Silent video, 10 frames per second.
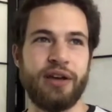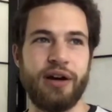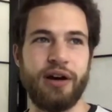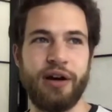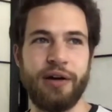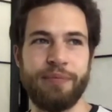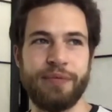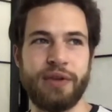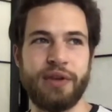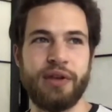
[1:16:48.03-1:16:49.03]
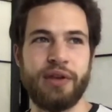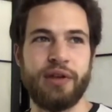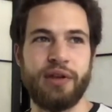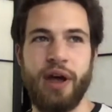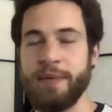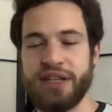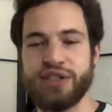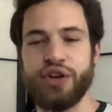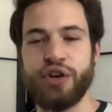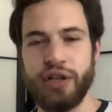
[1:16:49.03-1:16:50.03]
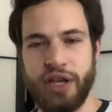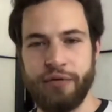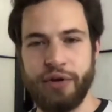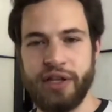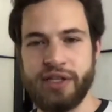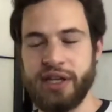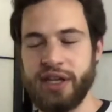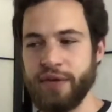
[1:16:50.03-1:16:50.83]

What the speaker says: I mean, it's certainly unrealistic.